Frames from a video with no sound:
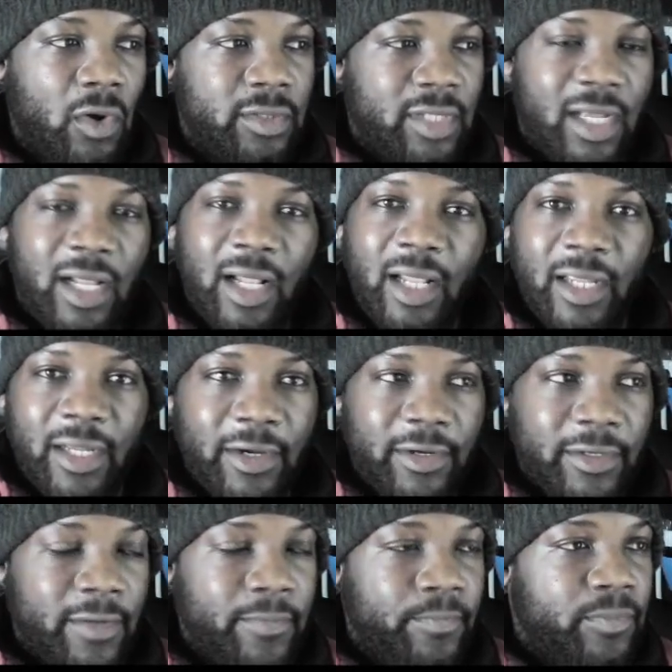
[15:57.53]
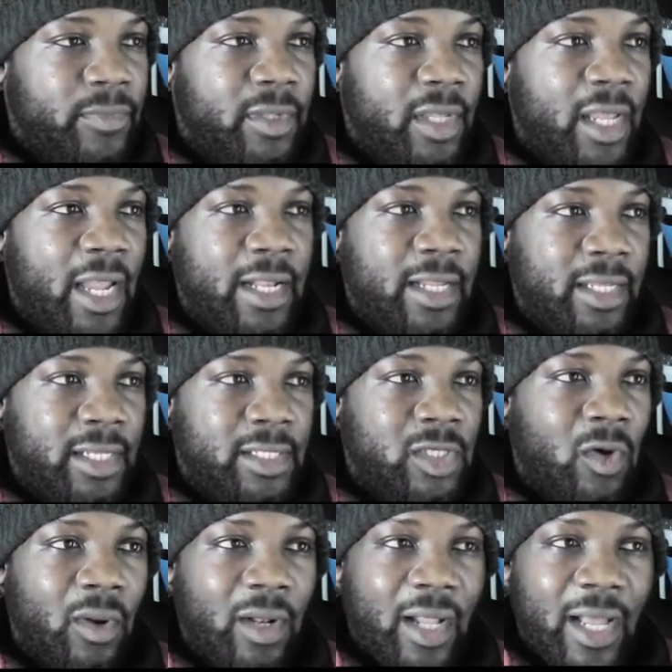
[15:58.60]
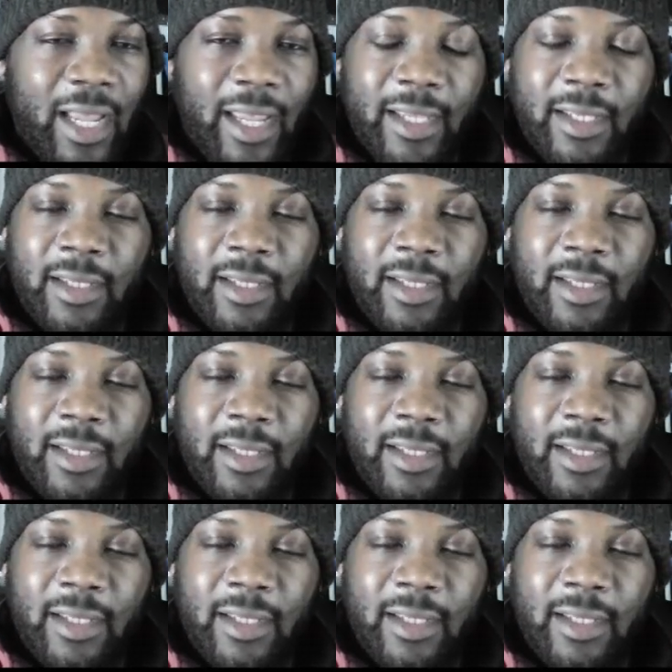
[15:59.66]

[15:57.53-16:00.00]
declared any sort of like